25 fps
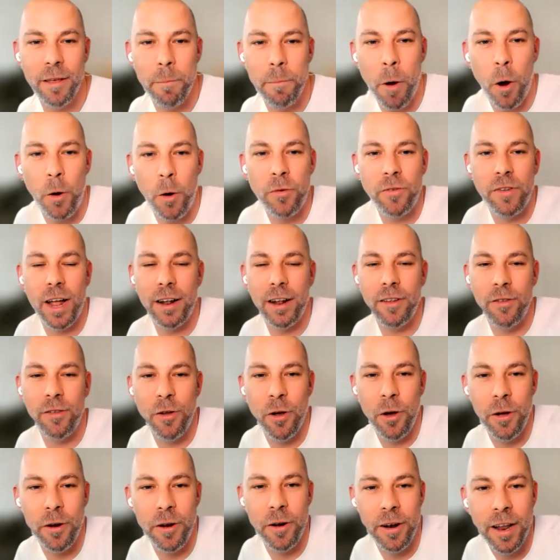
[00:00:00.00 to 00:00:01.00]
the most
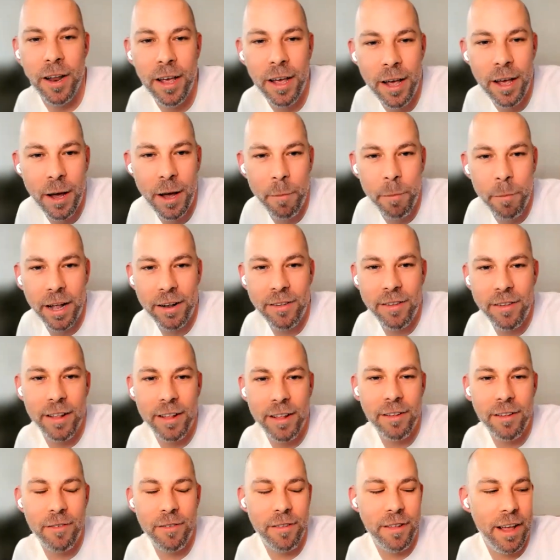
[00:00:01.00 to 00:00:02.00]
uncertain. That's
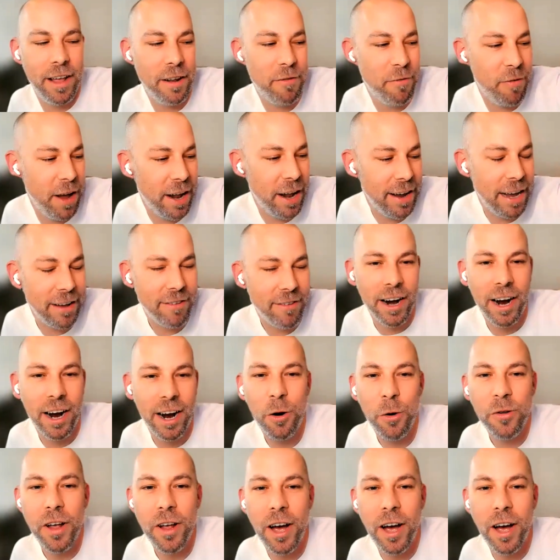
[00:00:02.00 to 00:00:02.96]
fantastic. I